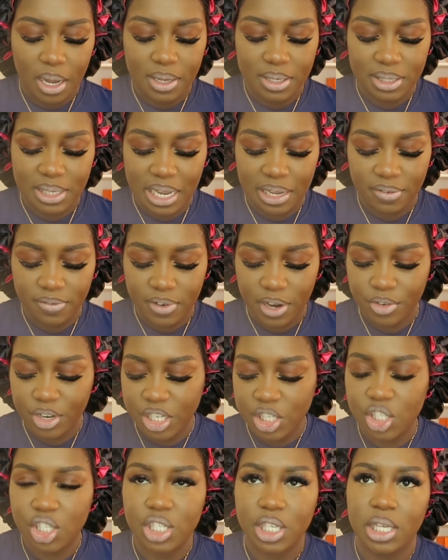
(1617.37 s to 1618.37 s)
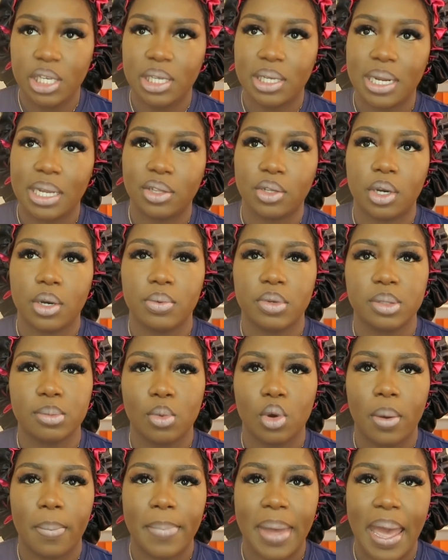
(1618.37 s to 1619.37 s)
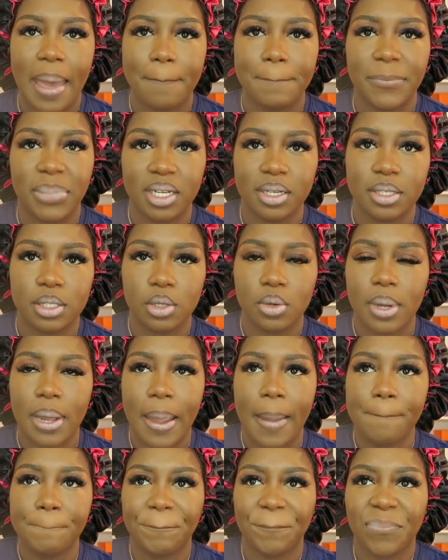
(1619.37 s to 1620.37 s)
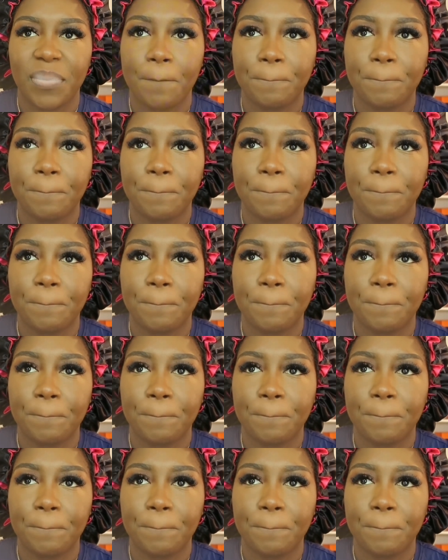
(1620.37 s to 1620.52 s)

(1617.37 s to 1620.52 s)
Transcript: It's like very sheen. I thought it was more matte, but it's okay.